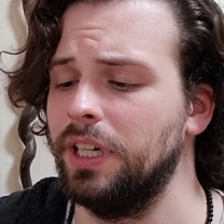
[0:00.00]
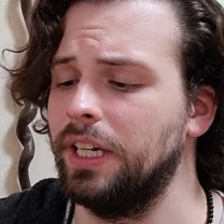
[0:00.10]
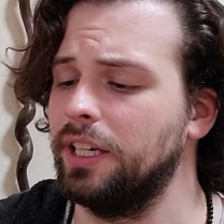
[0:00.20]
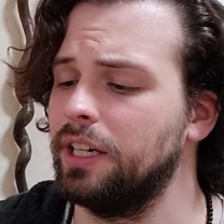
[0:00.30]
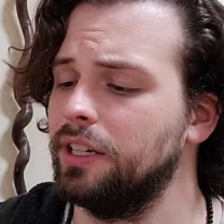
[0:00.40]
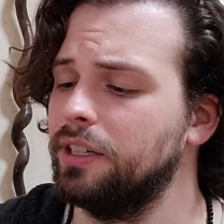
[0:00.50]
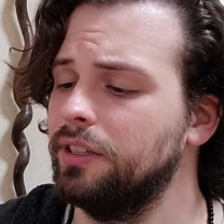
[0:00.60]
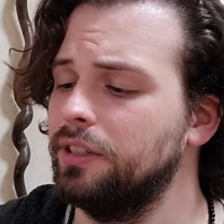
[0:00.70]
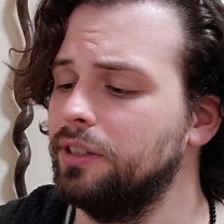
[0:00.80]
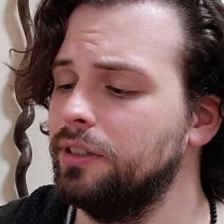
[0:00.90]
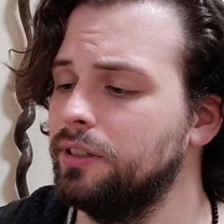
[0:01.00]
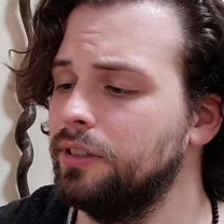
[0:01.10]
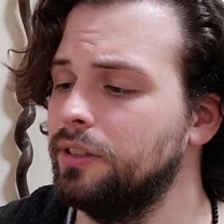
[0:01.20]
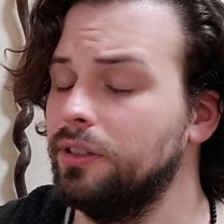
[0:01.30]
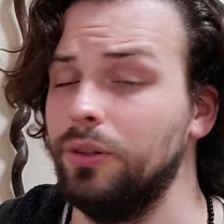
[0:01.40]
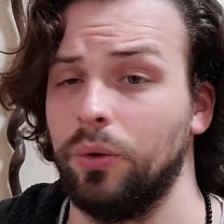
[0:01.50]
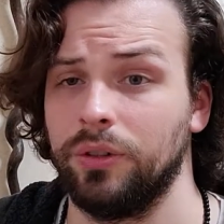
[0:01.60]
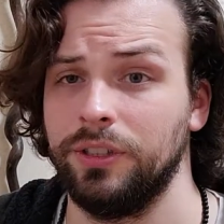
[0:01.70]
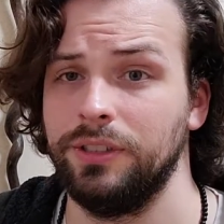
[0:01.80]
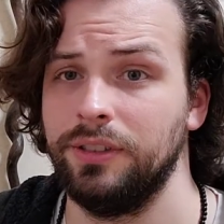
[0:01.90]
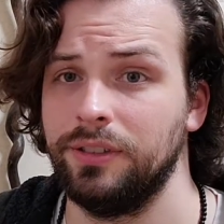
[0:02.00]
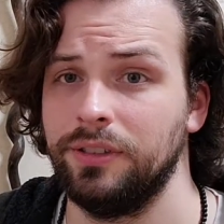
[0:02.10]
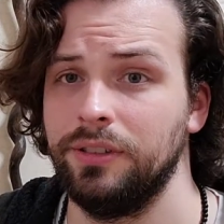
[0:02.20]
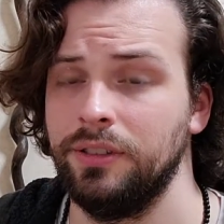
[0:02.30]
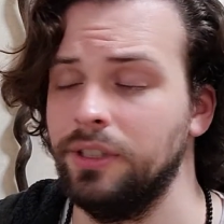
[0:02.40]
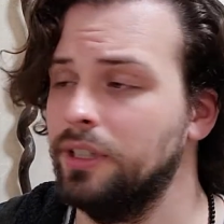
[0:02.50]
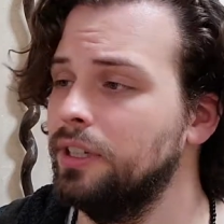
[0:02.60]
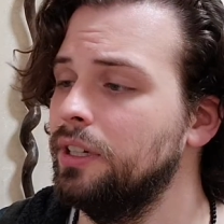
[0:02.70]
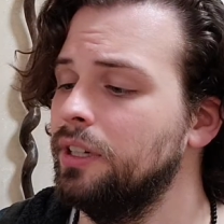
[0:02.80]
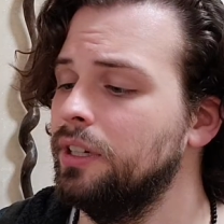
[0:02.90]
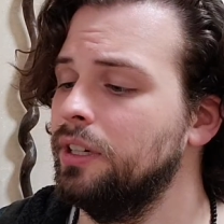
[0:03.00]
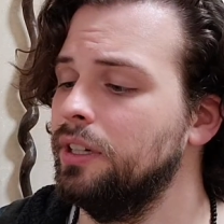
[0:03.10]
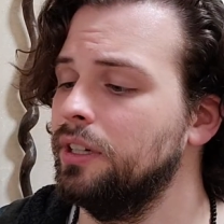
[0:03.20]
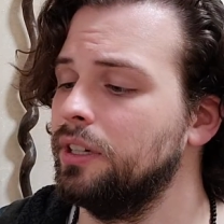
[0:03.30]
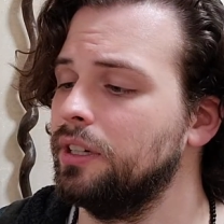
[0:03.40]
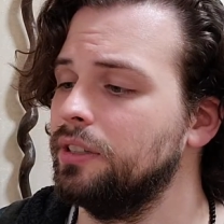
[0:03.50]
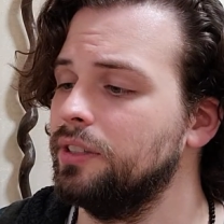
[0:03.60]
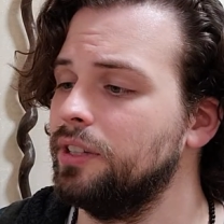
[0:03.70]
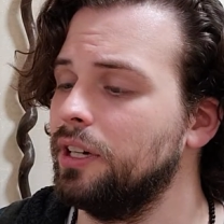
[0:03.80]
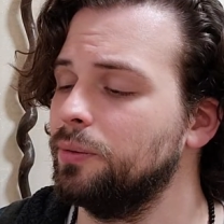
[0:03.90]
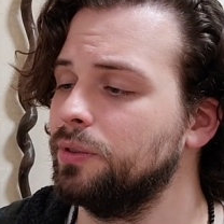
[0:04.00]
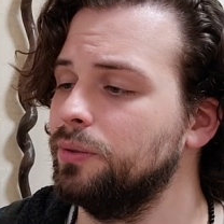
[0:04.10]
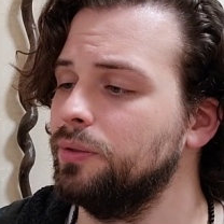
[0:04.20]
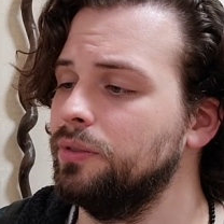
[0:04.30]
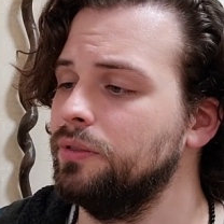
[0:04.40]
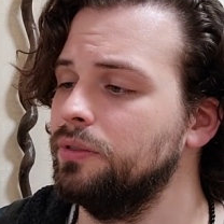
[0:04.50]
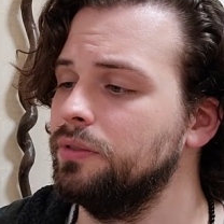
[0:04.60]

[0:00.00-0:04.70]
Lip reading: I got it in New Orleans because I thought it was cool.